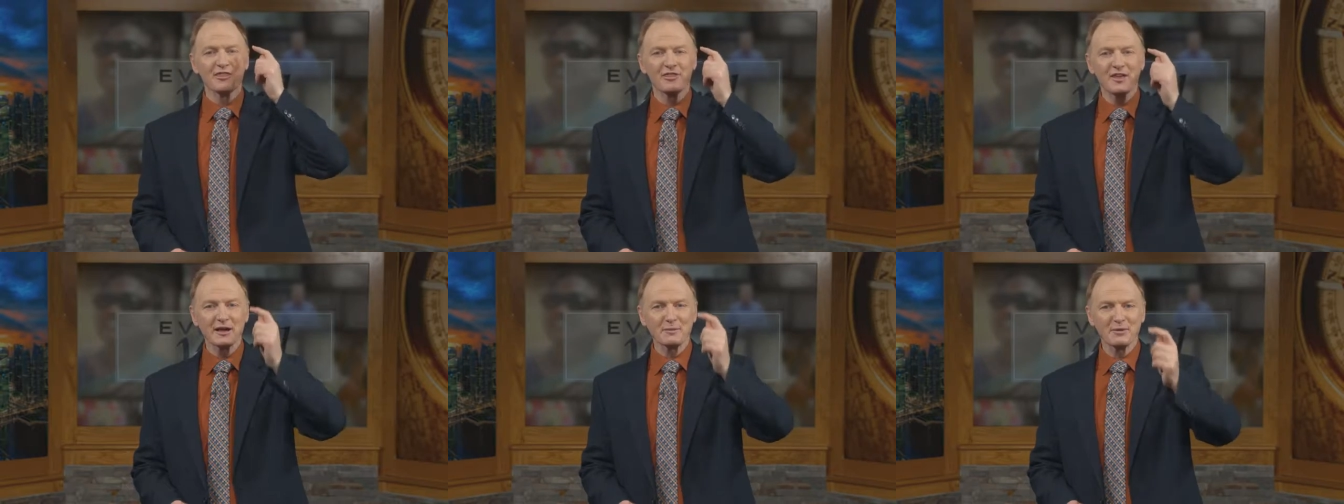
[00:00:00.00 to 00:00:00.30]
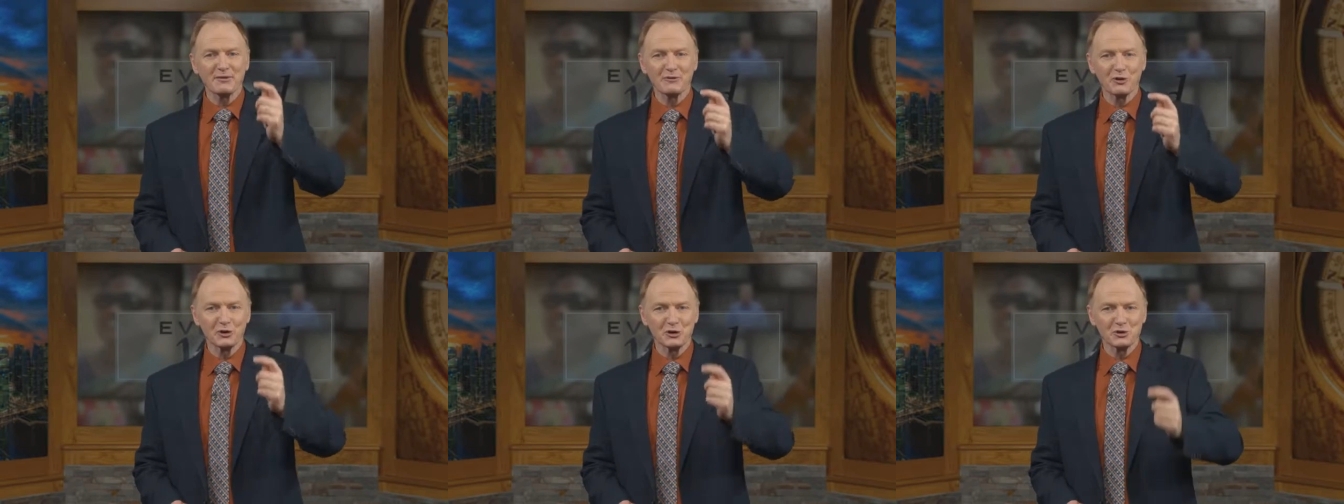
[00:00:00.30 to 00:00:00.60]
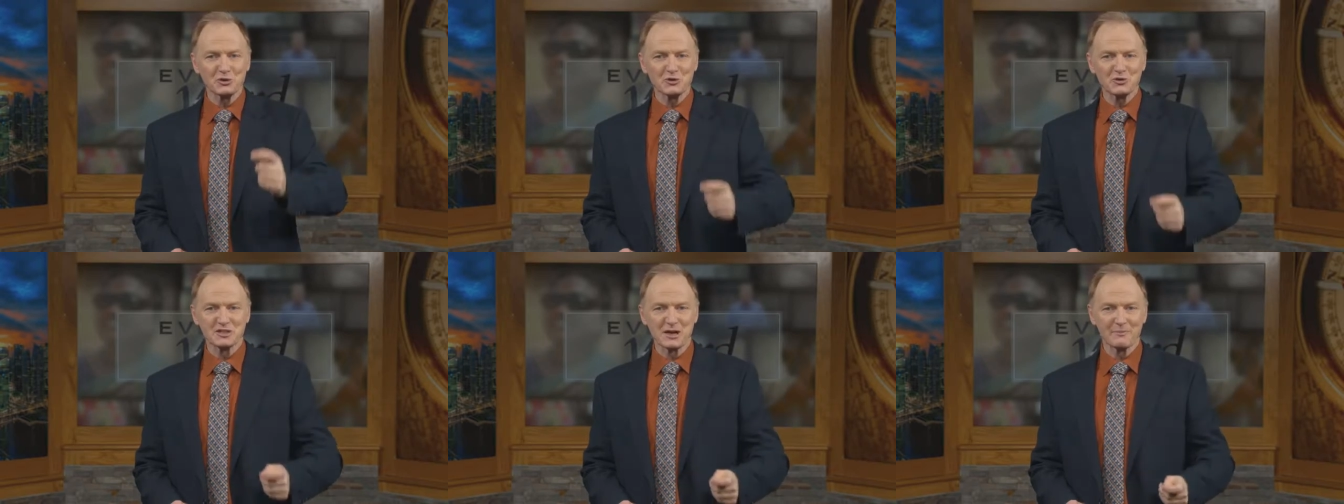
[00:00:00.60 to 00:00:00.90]
Think before
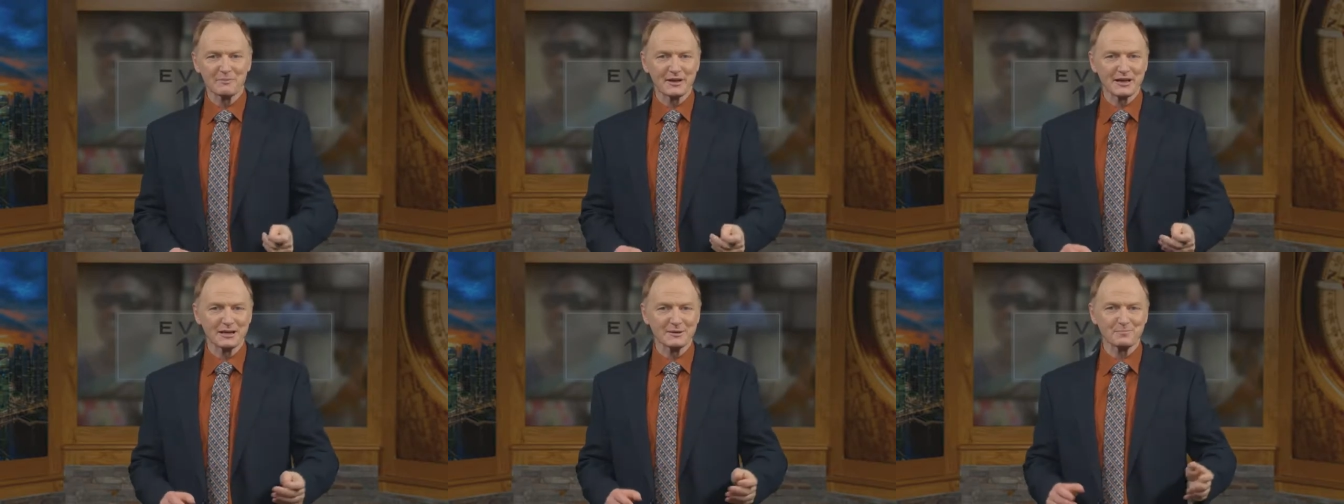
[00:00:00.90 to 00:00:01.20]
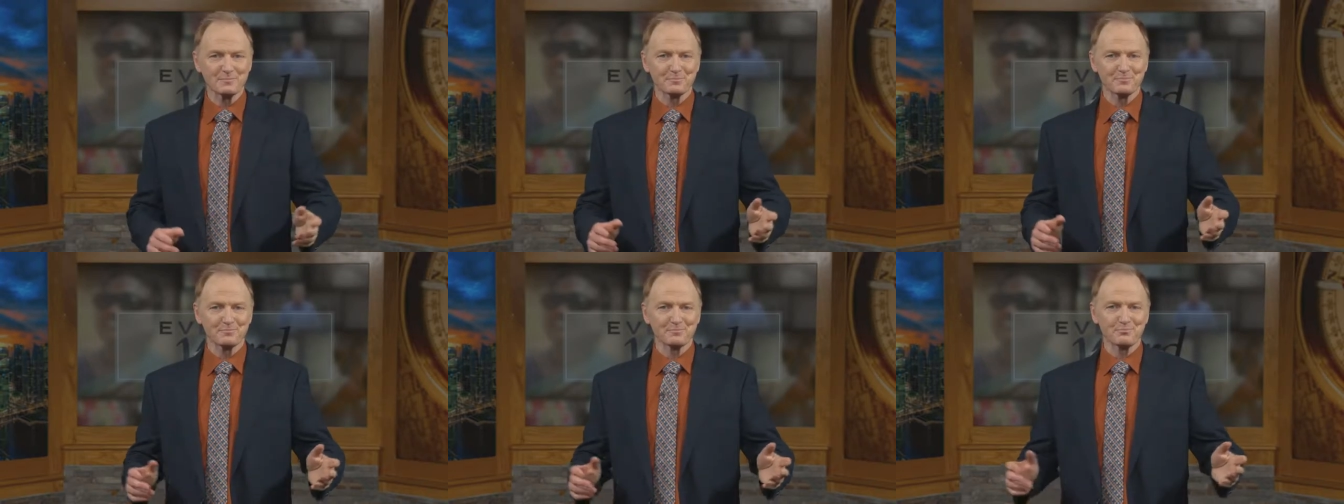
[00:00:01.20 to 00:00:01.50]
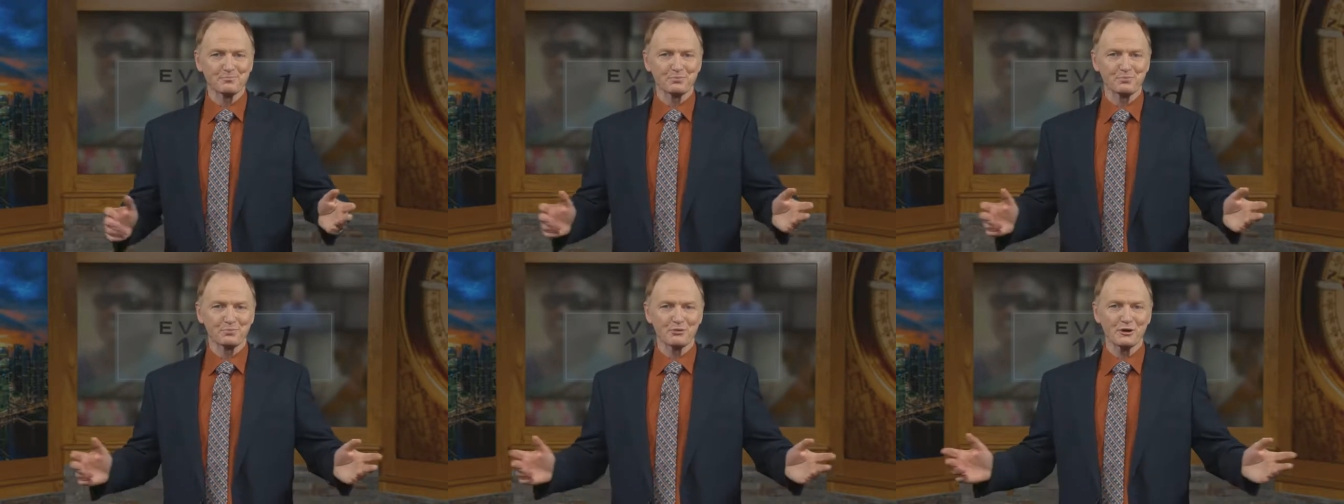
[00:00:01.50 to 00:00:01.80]
you do something
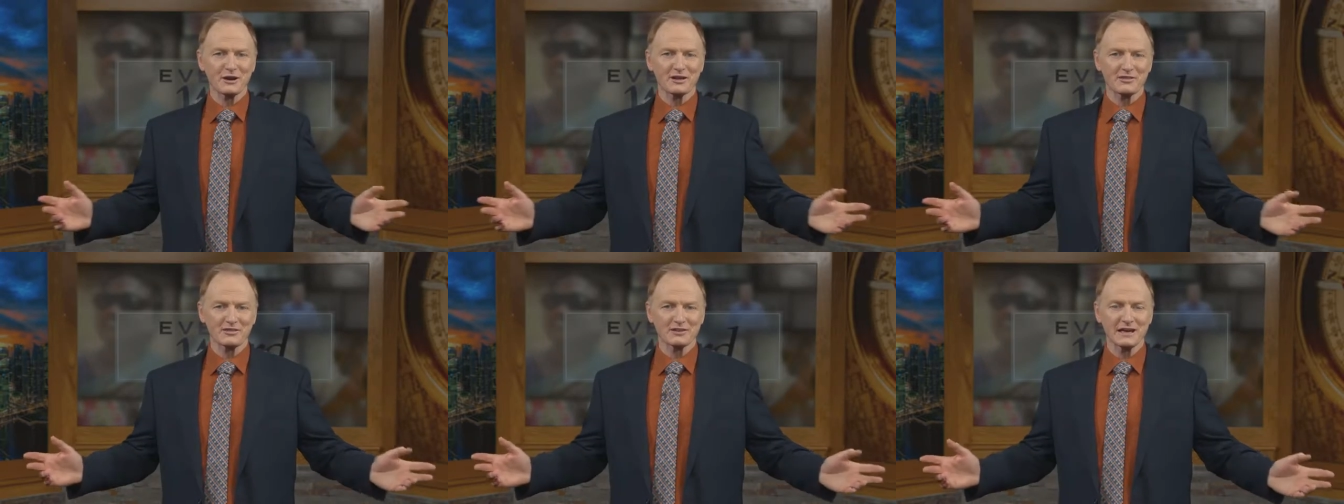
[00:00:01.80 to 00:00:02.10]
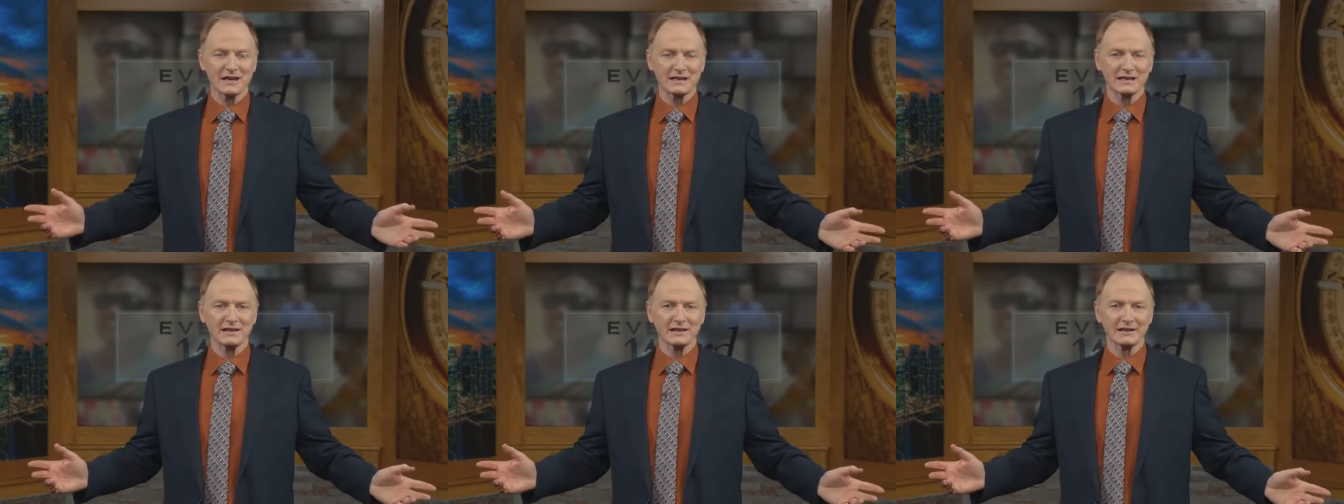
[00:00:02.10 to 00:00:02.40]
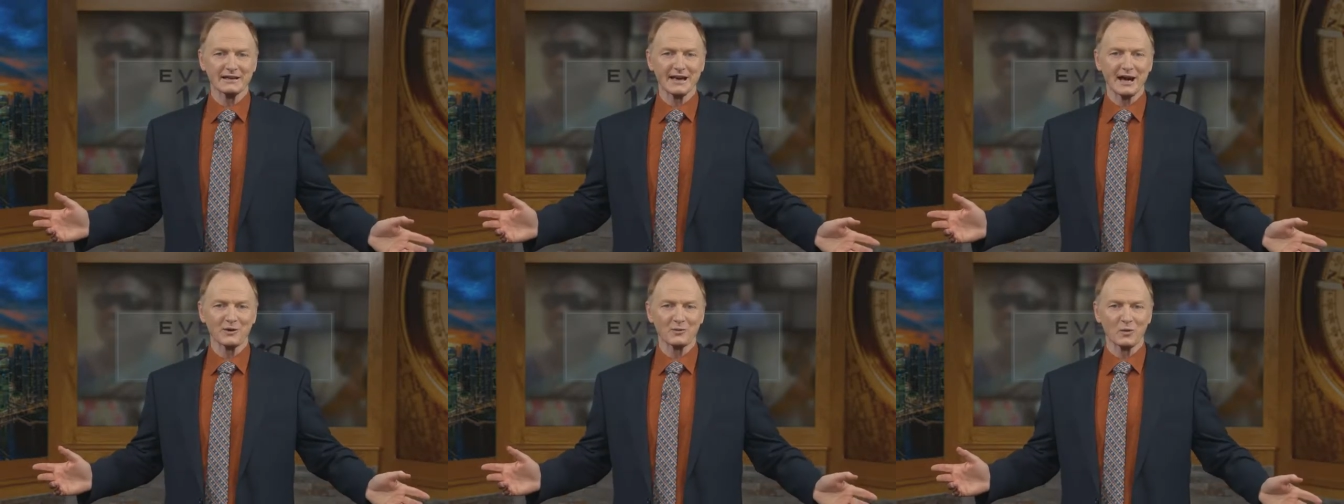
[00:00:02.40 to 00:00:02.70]

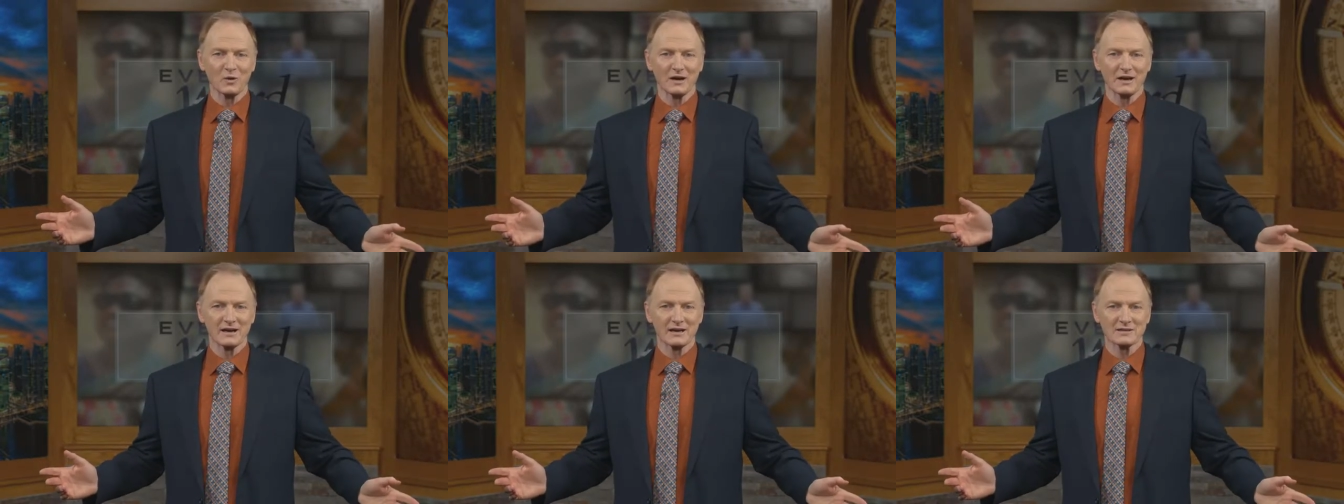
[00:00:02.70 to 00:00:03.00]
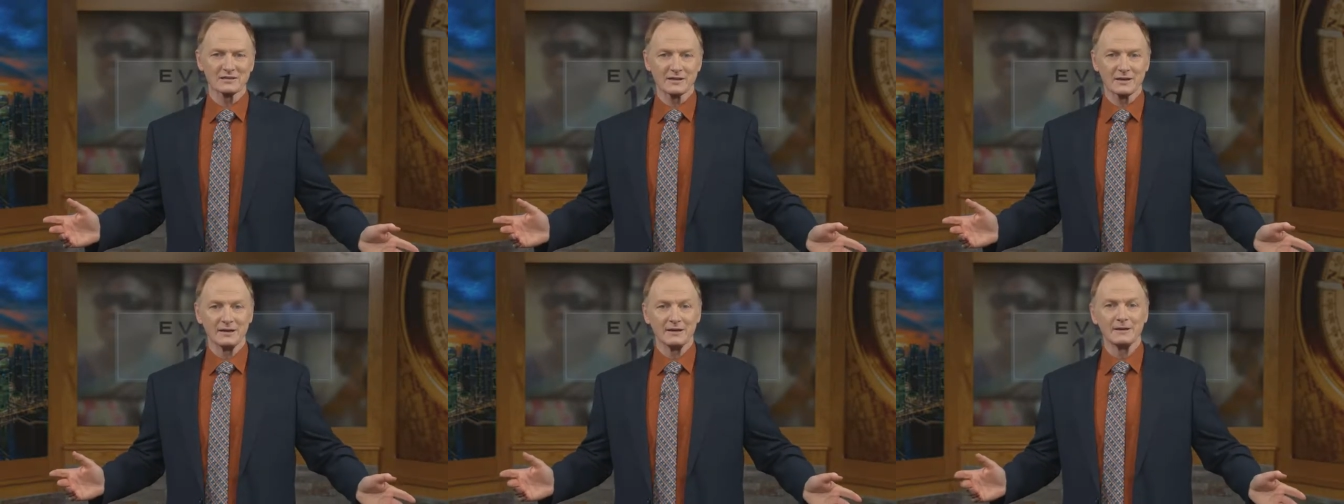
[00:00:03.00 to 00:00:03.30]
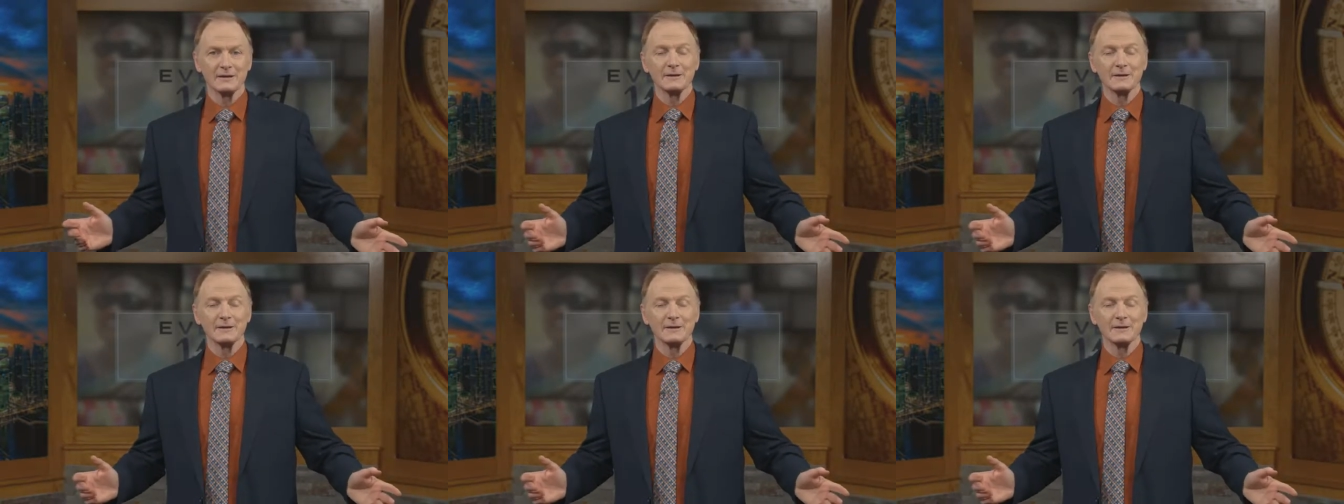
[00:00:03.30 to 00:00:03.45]
breathtakingly unwise.